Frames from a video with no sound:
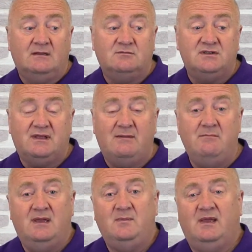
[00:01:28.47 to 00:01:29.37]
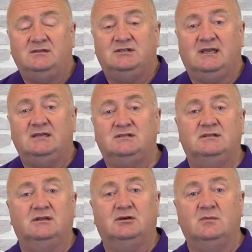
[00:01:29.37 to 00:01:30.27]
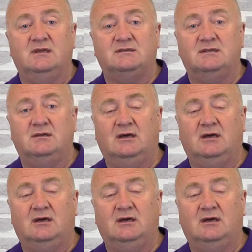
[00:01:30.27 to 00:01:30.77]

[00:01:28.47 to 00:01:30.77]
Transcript: to them, maybe education didn't come easy,